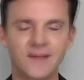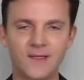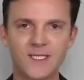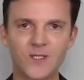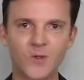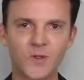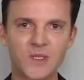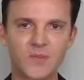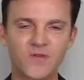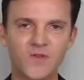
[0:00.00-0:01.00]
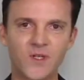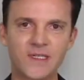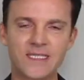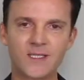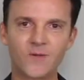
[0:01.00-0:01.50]
This course
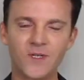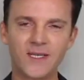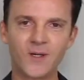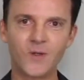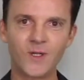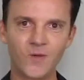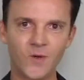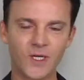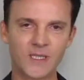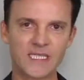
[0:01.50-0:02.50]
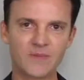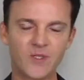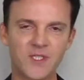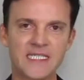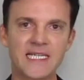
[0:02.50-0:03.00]
prefers to really only work with
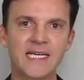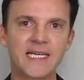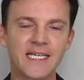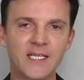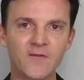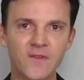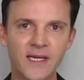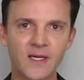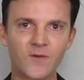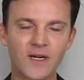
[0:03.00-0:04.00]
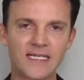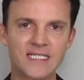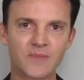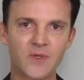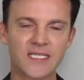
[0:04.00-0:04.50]
spirits if they
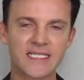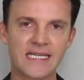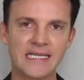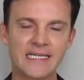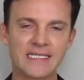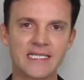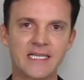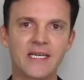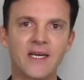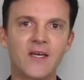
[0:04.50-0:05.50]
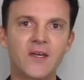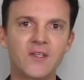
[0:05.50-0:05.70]
arise spontaneously